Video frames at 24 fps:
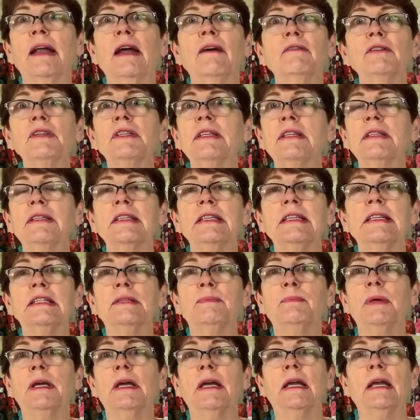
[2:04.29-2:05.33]
Ever since he's
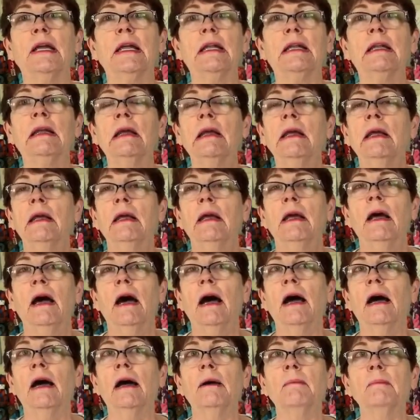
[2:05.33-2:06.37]
been
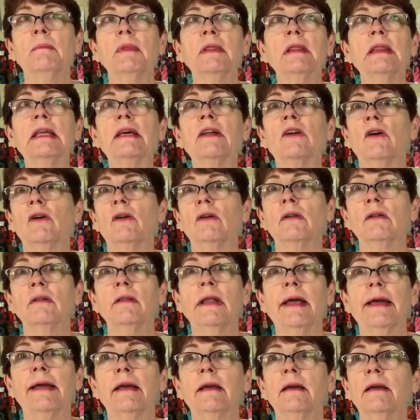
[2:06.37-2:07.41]
little,
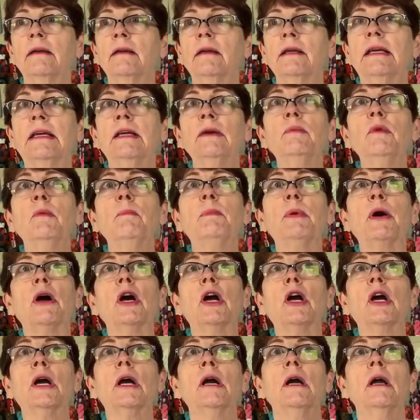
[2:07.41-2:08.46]
like he will
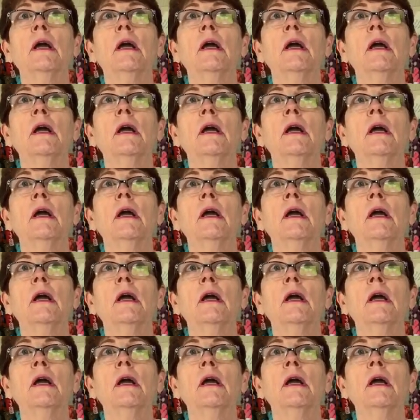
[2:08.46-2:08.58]
bark